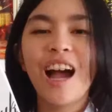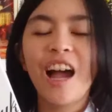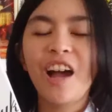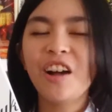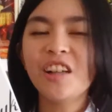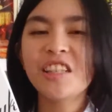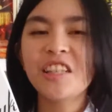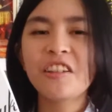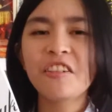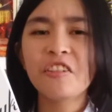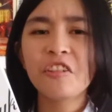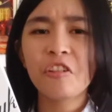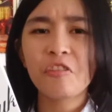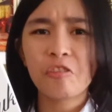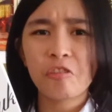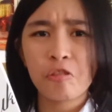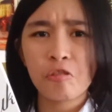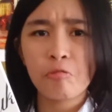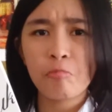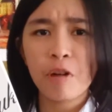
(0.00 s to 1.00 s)
I also don't
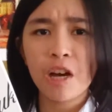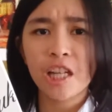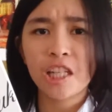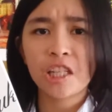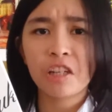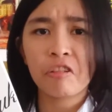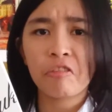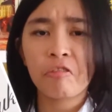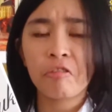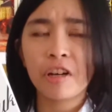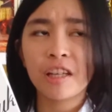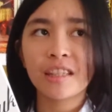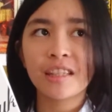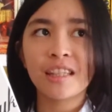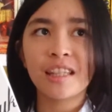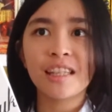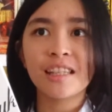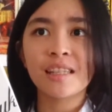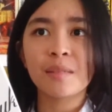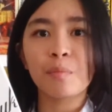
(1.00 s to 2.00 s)
know too much of what
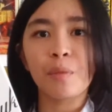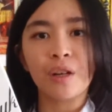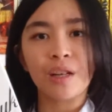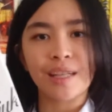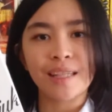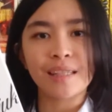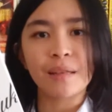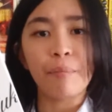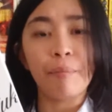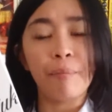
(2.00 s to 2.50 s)
this book is